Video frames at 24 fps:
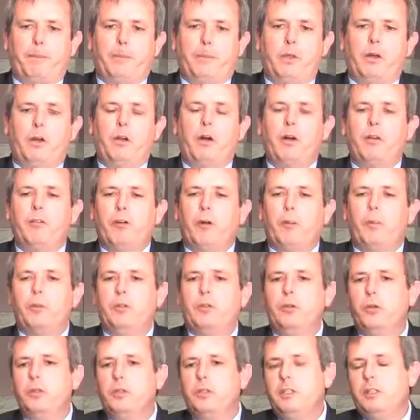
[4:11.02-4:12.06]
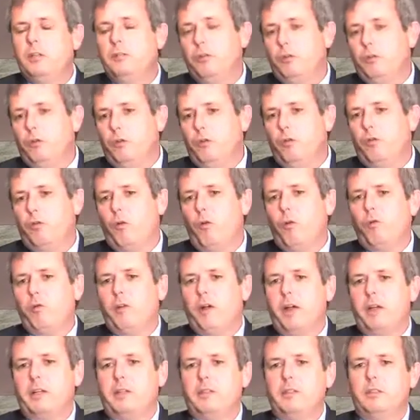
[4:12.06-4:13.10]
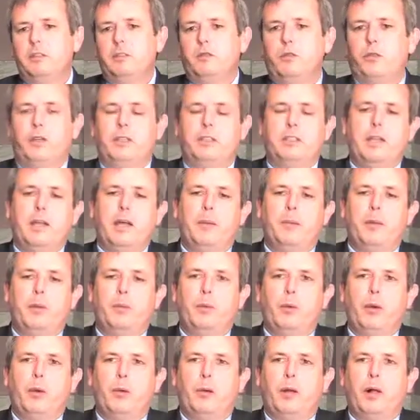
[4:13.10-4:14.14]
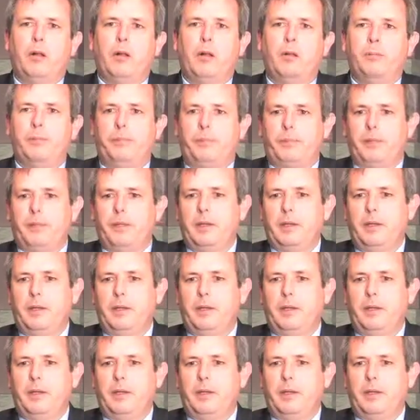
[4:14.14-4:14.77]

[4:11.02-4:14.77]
a lot of opportunity for new form factors, for example, mobile.